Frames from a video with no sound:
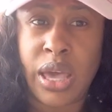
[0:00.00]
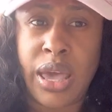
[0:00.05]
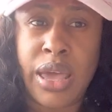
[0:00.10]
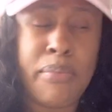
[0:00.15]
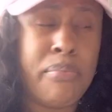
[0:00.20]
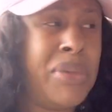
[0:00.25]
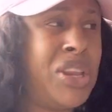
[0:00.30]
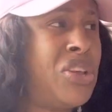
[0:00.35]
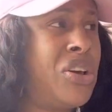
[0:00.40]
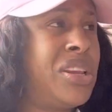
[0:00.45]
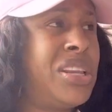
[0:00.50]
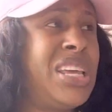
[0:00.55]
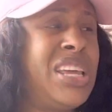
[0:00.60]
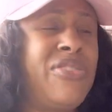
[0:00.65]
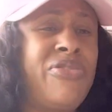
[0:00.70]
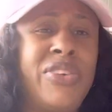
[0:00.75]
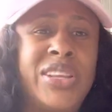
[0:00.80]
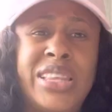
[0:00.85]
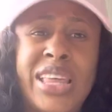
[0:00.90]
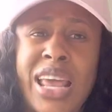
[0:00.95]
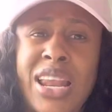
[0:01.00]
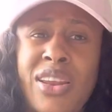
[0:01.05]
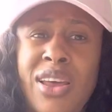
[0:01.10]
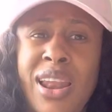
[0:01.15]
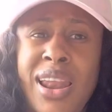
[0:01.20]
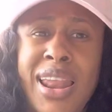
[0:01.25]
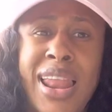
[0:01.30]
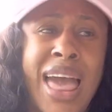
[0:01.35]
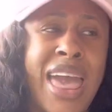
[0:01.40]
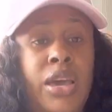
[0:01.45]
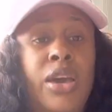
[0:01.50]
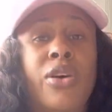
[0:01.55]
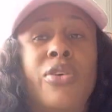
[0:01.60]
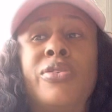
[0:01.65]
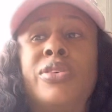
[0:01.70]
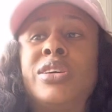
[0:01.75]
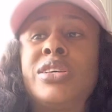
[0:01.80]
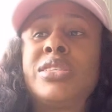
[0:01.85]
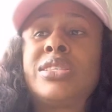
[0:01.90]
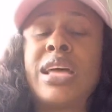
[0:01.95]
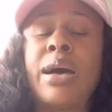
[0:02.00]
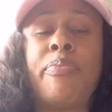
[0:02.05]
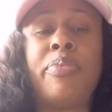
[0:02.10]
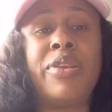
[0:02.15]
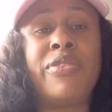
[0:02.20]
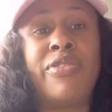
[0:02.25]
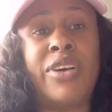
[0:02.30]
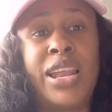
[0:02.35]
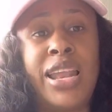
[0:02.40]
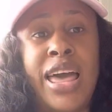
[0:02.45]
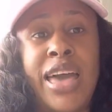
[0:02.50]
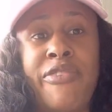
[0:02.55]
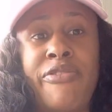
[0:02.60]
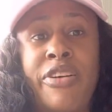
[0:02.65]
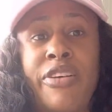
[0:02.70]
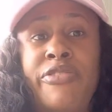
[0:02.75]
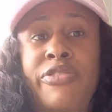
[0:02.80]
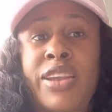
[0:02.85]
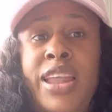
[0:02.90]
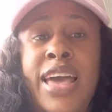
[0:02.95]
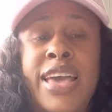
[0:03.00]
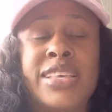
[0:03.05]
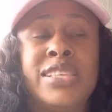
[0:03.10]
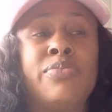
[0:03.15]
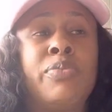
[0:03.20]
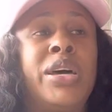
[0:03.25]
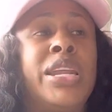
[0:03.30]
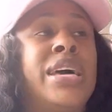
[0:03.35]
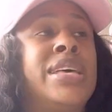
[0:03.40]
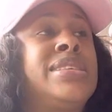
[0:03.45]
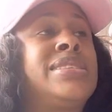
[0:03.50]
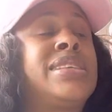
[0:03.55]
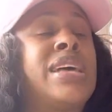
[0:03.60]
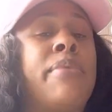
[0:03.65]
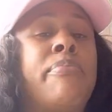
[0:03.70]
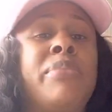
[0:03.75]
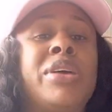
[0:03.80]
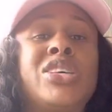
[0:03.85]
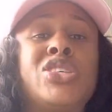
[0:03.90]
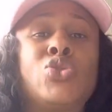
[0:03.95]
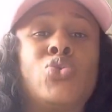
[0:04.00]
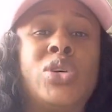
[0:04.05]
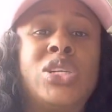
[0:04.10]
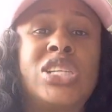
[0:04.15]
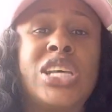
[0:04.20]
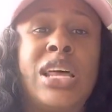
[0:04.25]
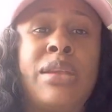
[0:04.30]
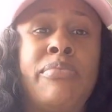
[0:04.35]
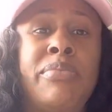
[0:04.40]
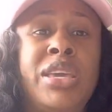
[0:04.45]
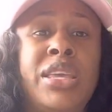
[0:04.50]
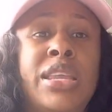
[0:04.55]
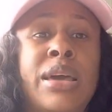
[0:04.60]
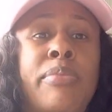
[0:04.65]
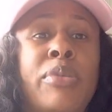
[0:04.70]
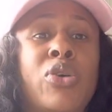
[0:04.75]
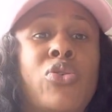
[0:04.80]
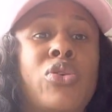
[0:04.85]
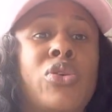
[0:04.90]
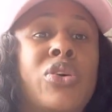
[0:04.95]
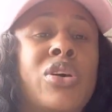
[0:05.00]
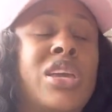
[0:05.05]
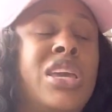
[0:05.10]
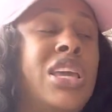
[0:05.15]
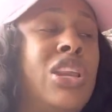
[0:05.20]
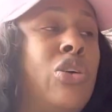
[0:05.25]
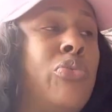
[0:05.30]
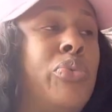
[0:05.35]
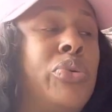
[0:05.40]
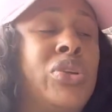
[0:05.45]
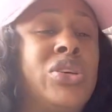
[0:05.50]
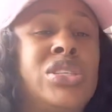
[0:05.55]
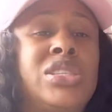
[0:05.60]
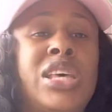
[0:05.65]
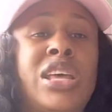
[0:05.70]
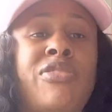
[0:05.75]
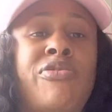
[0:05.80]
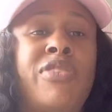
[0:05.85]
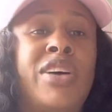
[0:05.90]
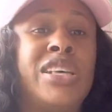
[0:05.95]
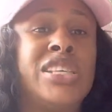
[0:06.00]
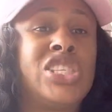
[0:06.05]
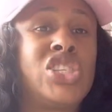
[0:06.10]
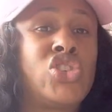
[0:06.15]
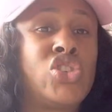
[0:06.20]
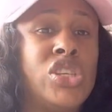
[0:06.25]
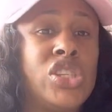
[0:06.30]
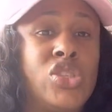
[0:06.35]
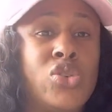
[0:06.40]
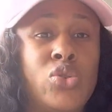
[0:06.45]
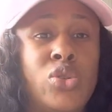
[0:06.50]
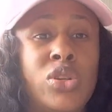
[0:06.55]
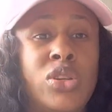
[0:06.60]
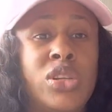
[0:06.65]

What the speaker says: Me no need to tell a lie. When I stop living a life of lies, man, and stop make social media, me kuna kill up on yourself and stress out on